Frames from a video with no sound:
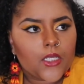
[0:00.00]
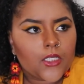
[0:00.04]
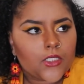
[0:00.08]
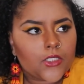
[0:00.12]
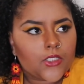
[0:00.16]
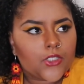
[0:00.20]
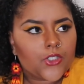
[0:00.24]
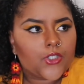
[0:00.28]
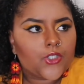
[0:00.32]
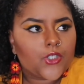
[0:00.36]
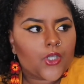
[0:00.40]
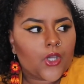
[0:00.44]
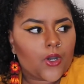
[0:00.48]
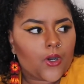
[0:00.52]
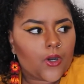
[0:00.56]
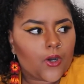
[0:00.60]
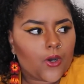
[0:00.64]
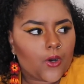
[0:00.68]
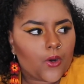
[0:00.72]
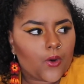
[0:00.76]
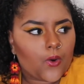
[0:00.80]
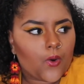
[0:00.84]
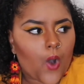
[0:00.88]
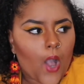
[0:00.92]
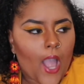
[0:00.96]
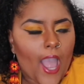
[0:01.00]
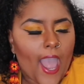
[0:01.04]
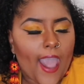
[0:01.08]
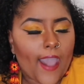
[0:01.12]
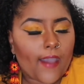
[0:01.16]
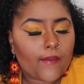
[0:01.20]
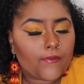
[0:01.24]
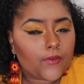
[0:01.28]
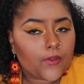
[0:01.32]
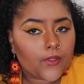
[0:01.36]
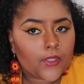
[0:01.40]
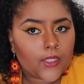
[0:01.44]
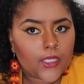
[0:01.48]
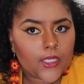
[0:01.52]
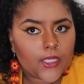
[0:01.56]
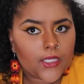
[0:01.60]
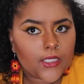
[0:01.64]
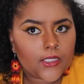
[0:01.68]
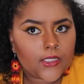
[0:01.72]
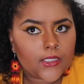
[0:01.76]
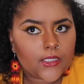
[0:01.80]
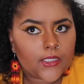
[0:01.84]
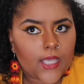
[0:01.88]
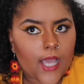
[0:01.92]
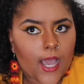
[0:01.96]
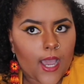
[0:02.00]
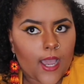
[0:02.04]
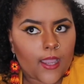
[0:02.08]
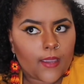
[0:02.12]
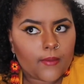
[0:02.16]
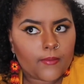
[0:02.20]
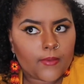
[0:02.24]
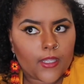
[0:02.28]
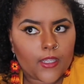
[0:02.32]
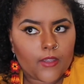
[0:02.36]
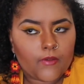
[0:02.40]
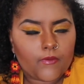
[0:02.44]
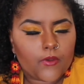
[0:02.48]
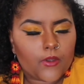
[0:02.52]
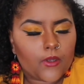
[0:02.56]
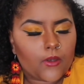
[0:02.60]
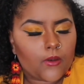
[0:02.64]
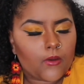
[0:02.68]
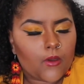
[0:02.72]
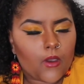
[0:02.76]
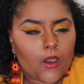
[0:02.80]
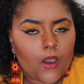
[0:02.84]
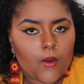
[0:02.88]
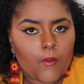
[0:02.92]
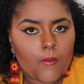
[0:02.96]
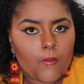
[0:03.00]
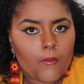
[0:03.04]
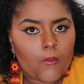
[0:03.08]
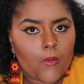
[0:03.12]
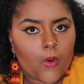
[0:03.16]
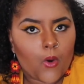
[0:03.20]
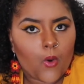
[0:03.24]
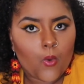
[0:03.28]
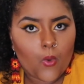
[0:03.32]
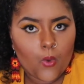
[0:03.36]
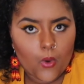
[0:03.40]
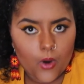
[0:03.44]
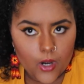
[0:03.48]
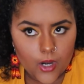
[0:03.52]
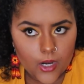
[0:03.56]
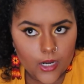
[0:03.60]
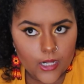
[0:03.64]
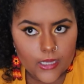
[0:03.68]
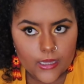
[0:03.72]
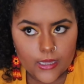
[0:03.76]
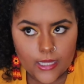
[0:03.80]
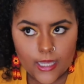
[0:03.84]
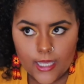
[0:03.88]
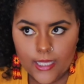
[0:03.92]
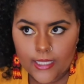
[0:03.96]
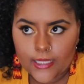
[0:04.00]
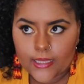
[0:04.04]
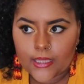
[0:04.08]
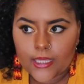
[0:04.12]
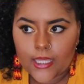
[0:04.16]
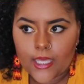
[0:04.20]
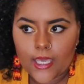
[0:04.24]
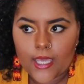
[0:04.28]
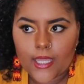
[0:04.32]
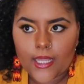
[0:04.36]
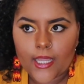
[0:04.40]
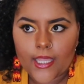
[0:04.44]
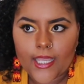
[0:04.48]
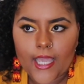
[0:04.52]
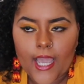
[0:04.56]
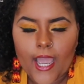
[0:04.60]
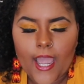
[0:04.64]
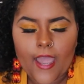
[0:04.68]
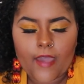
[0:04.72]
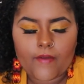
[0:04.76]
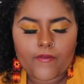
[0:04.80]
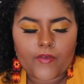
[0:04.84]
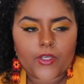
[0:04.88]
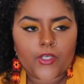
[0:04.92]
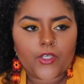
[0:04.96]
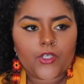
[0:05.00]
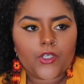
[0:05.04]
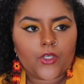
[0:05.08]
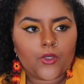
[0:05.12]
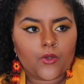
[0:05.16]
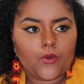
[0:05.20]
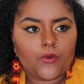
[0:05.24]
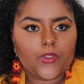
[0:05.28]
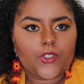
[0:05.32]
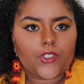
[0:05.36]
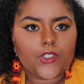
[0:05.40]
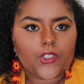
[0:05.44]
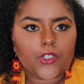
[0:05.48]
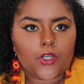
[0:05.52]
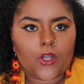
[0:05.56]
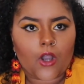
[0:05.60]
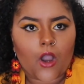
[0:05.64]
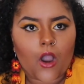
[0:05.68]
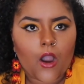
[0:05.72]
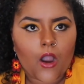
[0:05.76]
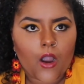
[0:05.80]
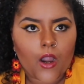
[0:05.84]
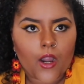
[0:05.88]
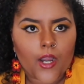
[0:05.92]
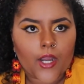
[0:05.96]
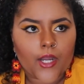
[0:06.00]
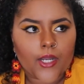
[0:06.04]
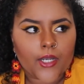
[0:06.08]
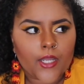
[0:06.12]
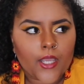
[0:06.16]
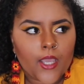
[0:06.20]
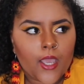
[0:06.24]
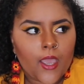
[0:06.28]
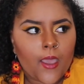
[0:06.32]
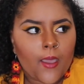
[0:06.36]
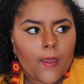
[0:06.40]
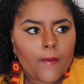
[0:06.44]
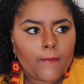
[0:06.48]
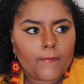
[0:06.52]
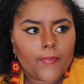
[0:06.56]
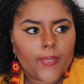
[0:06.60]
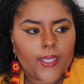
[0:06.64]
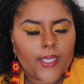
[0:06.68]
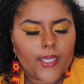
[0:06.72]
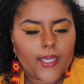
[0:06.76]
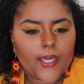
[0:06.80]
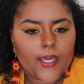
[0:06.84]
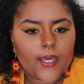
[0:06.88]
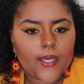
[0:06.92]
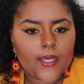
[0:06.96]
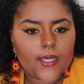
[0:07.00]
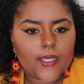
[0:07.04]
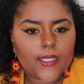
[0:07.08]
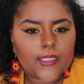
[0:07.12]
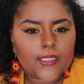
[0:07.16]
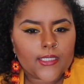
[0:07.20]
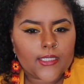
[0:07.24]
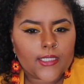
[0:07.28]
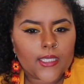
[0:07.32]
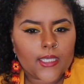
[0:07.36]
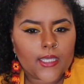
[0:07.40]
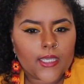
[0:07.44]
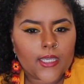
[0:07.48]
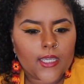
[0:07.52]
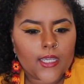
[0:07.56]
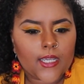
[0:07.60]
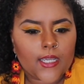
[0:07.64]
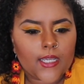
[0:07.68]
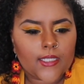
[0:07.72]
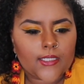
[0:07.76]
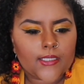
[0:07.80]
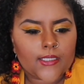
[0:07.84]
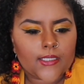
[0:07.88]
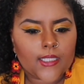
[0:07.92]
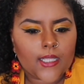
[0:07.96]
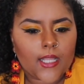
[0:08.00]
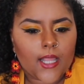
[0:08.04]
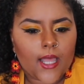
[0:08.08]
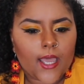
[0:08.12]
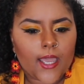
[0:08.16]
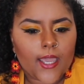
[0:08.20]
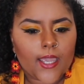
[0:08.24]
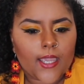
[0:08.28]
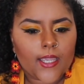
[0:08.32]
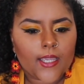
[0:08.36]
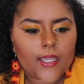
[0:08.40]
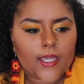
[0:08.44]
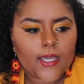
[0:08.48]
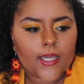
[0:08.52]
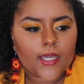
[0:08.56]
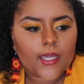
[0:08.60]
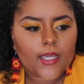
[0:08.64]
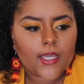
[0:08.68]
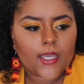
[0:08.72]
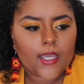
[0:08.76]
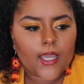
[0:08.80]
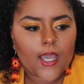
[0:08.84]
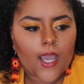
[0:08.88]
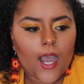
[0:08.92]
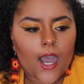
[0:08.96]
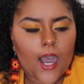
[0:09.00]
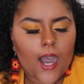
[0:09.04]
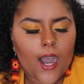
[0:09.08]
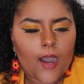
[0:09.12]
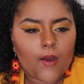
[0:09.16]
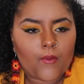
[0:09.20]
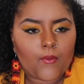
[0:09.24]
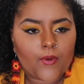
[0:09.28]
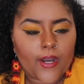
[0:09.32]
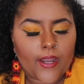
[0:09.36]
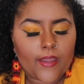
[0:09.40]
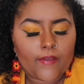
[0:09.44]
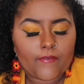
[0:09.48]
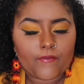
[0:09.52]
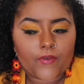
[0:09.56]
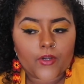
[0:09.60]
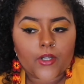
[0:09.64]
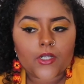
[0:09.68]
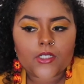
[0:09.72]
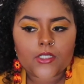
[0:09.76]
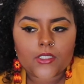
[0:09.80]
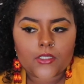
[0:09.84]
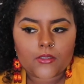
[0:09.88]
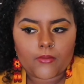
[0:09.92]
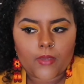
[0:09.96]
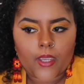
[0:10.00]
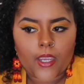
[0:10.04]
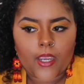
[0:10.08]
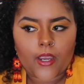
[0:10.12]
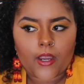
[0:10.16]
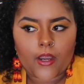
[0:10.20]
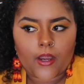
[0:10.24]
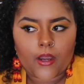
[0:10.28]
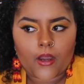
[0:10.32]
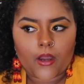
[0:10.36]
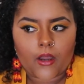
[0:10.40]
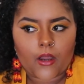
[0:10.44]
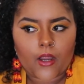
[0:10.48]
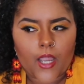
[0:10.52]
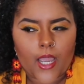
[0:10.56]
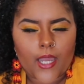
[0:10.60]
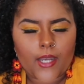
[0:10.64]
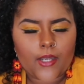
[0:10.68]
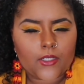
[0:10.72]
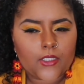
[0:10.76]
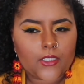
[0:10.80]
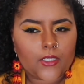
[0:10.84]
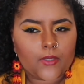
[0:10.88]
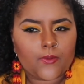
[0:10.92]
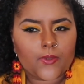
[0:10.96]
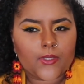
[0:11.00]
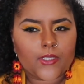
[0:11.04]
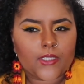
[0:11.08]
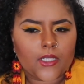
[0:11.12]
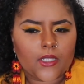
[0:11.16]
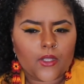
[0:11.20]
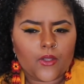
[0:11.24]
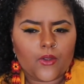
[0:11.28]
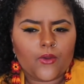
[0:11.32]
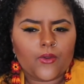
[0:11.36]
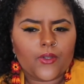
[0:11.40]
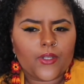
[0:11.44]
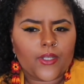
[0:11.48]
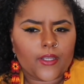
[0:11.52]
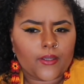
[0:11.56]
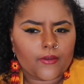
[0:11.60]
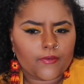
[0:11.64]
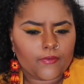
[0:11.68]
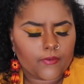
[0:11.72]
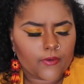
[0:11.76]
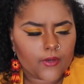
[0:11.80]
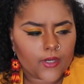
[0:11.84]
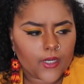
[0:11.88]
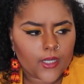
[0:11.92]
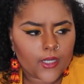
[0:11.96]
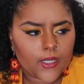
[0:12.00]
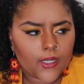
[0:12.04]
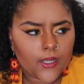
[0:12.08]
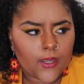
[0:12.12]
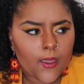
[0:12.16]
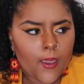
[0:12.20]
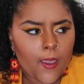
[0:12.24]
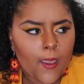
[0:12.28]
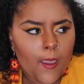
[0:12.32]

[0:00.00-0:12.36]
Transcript: So after this, I'm even more like that. Like I have a huge guard because it's like uh, when I first met her, I knew she was a little different,